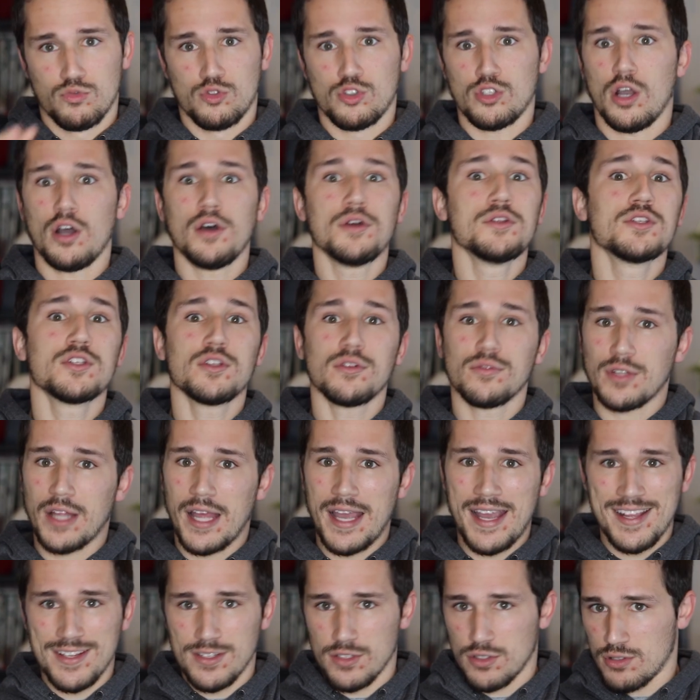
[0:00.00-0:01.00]
tons of
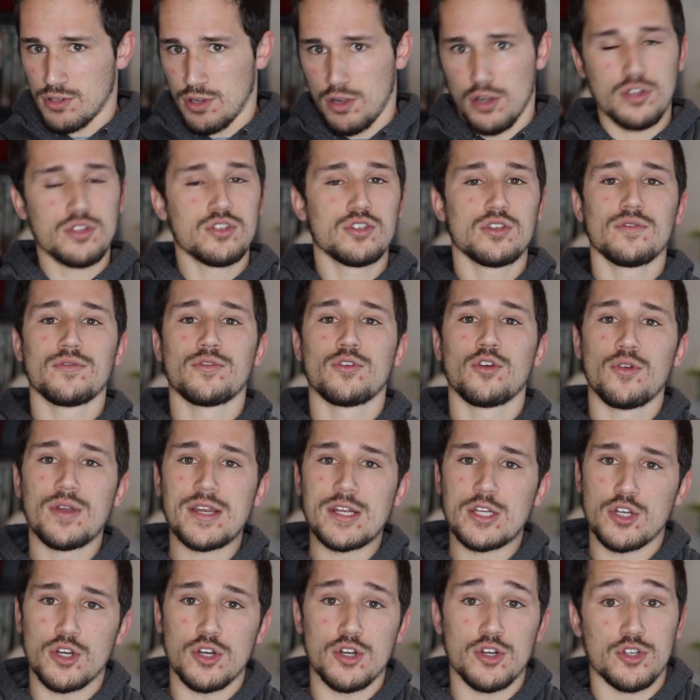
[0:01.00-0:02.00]
lands, tons of
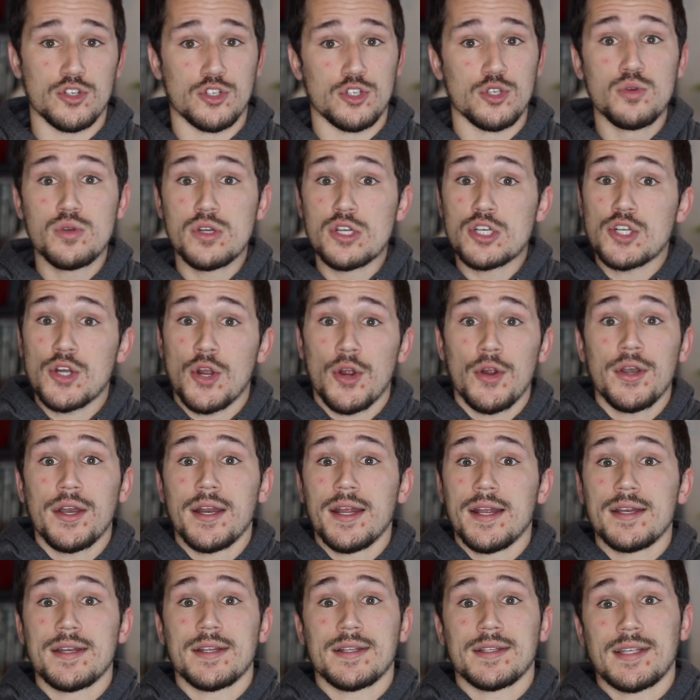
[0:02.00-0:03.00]
creatures, you can turn
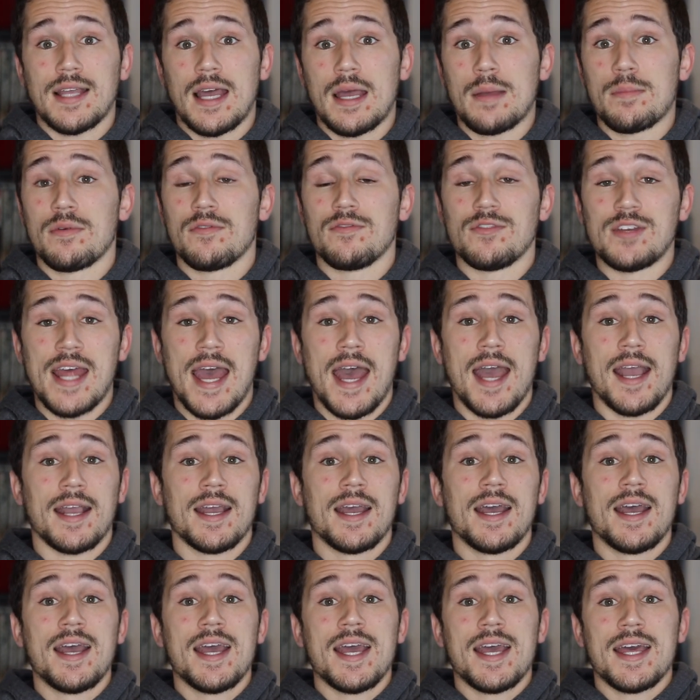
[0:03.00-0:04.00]
it into the type of
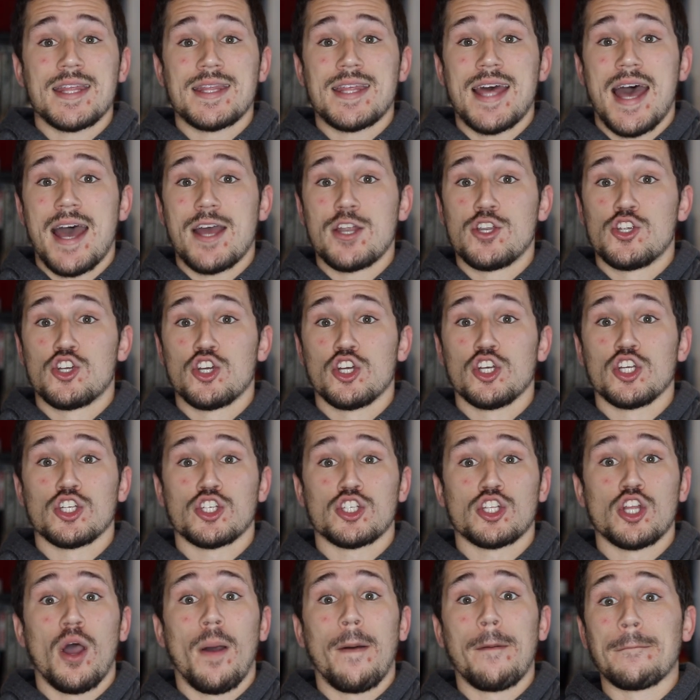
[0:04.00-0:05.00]
deck that
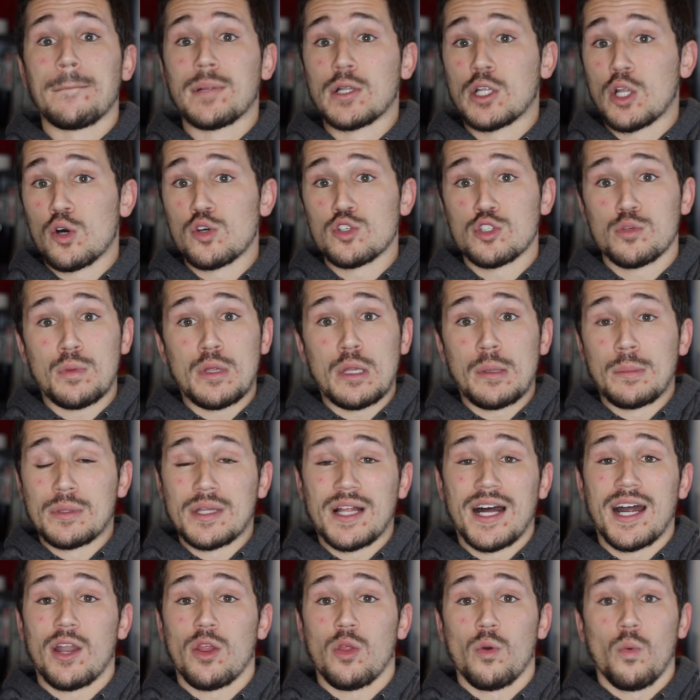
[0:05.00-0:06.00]
just blows
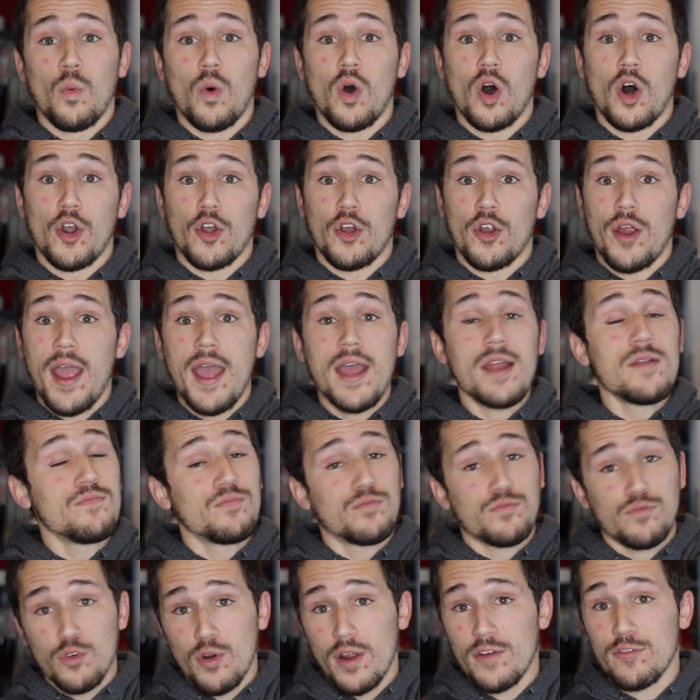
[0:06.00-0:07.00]
people out of the water.
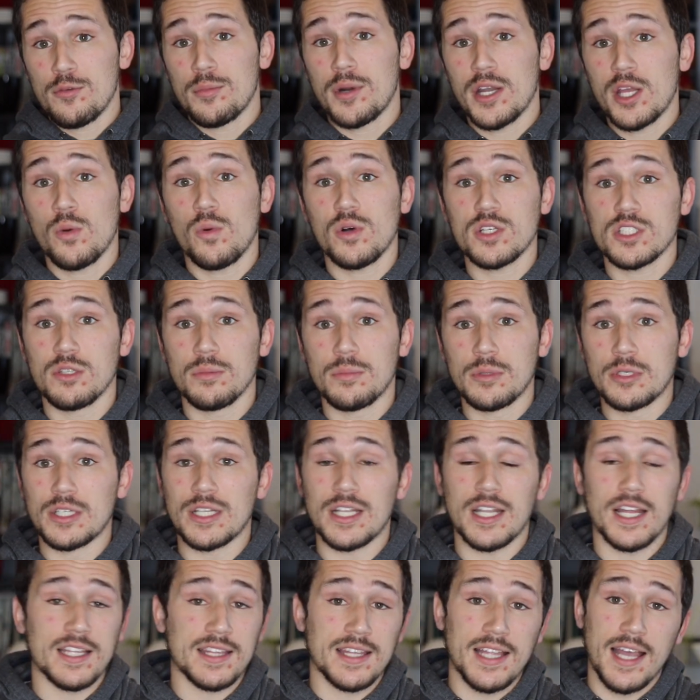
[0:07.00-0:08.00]
And for everybody who wants to build
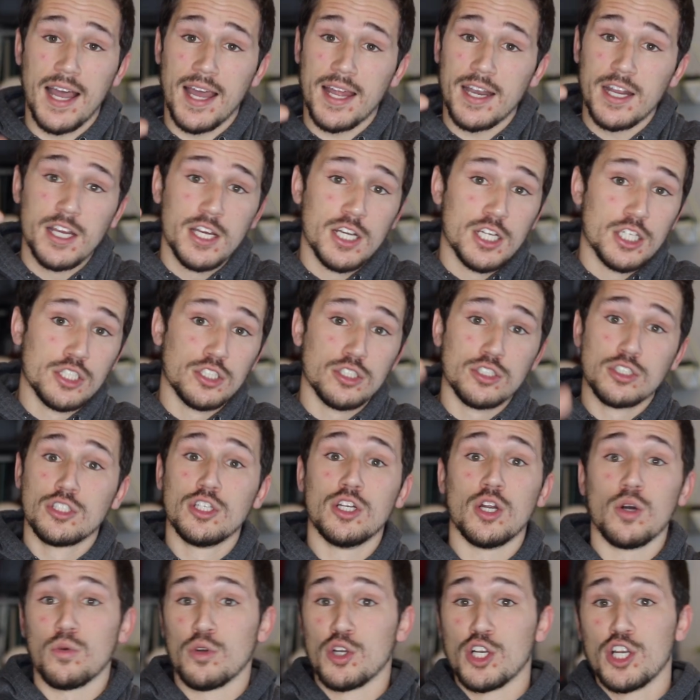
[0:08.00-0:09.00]
it like that,
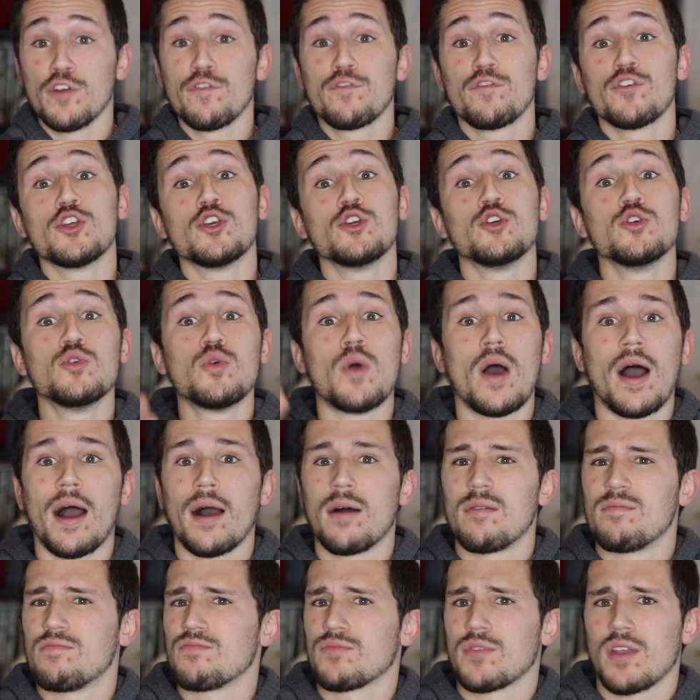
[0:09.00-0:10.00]
you know, good for you.
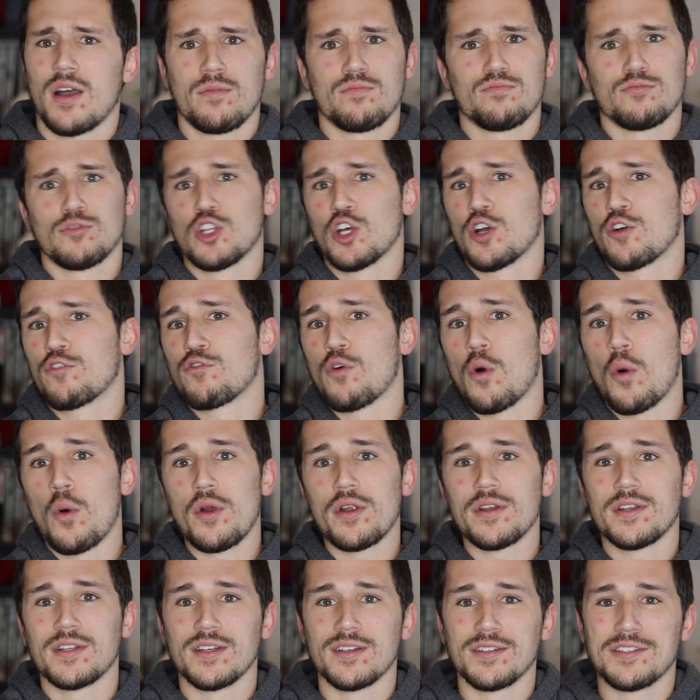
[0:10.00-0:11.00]
I'm, i look
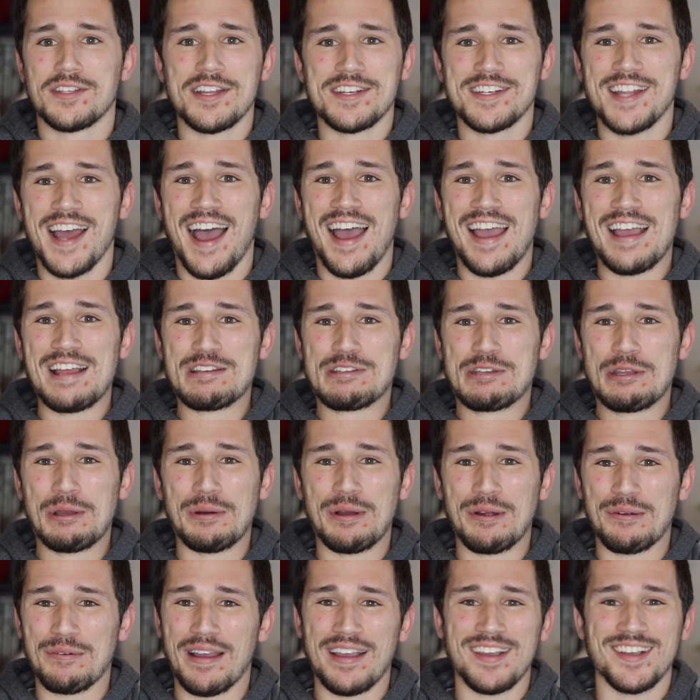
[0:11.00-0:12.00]
forward to, to dying
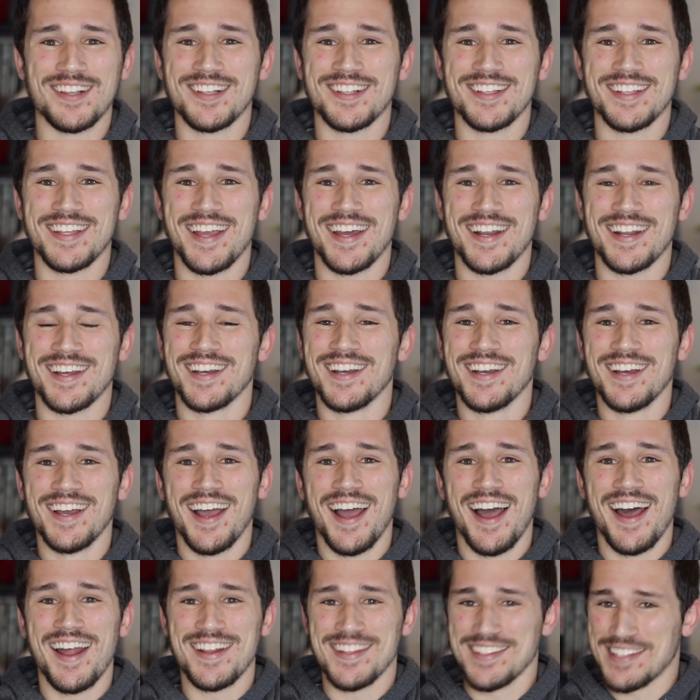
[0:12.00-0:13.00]
to it regularly at a,
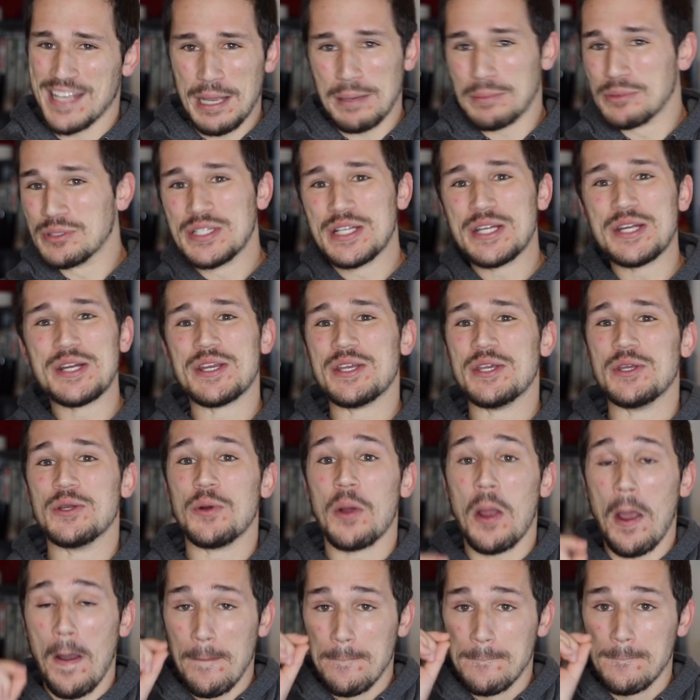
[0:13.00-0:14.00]
at a table near
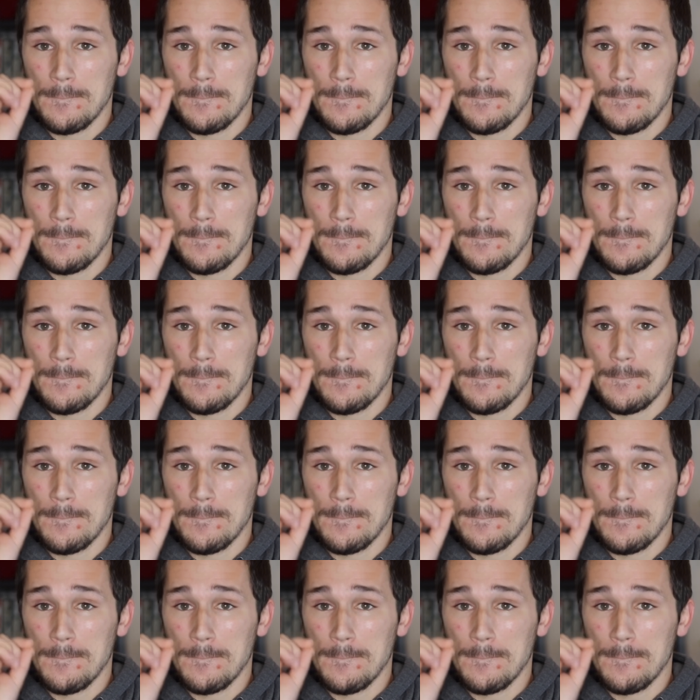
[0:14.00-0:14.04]
you.